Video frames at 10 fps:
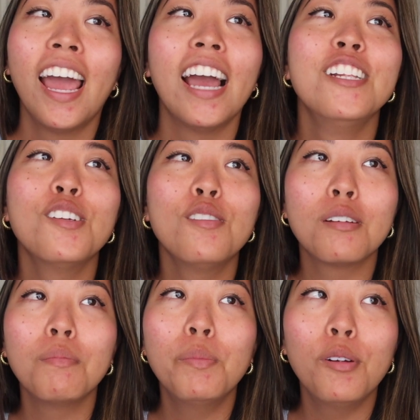And so
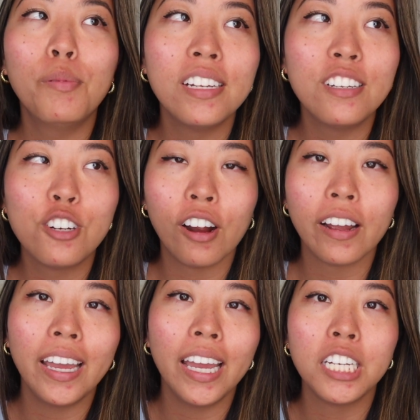some people went to
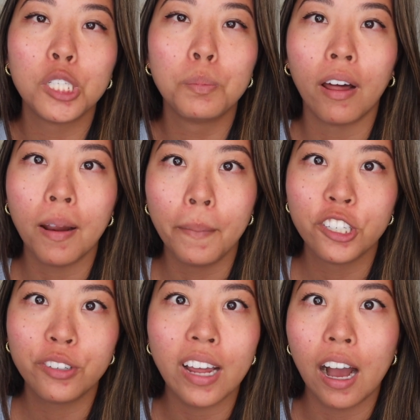Target and just bought a
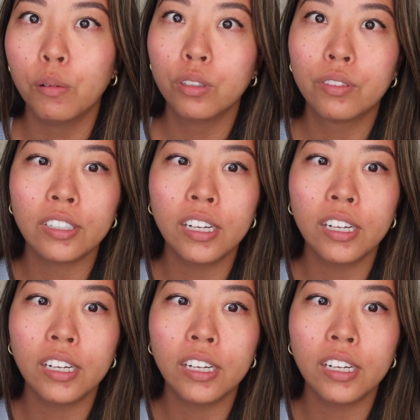bunch of towels for